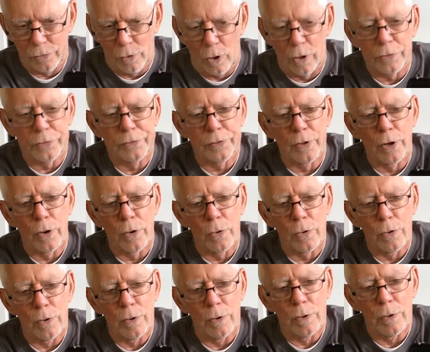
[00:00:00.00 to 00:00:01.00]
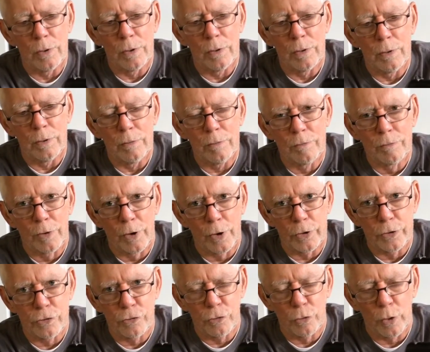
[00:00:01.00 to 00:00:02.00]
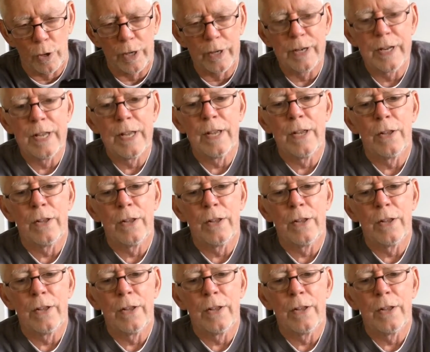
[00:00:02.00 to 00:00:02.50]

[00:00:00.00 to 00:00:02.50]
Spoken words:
also very short.